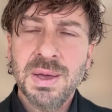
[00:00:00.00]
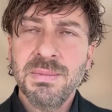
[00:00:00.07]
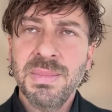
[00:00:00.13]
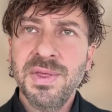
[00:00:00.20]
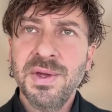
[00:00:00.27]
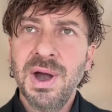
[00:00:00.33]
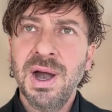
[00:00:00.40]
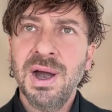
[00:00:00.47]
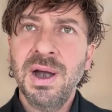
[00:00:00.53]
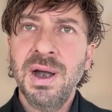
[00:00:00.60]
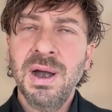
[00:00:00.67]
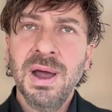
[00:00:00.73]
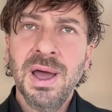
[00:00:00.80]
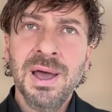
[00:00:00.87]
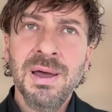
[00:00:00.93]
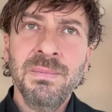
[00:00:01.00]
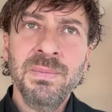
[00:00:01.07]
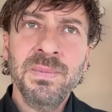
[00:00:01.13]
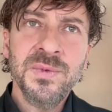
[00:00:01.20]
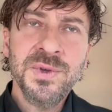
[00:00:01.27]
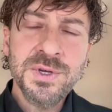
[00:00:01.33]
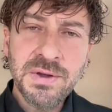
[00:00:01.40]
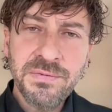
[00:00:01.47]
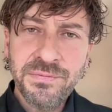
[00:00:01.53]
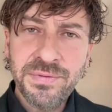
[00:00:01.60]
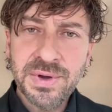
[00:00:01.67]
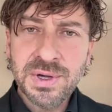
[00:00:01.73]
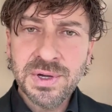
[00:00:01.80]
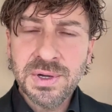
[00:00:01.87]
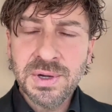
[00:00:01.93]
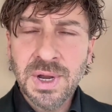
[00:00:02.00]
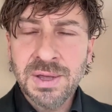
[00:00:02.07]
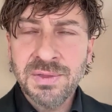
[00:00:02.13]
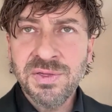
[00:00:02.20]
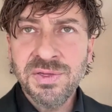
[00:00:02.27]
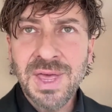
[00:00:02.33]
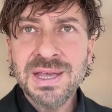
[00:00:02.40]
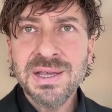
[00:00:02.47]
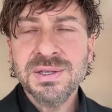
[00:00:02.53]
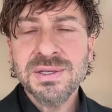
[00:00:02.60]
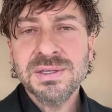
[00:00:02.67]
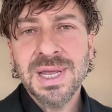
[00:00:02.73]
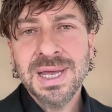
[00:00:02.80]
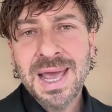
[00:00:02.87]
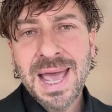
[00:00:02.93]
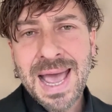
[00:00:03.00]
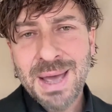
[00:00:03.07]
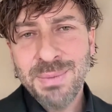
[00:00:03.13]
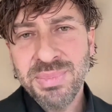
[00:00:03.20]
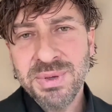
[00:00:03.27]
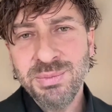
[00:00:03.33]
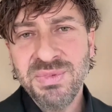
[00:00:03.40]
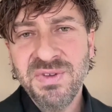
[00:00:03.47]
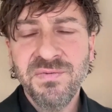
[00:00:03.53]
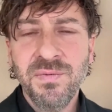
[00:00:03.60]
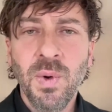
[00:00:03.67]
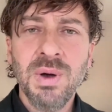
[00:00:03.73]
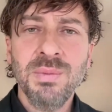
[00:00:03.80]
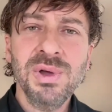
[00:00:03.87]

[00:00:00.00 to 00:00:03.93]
but there are different things that happen before.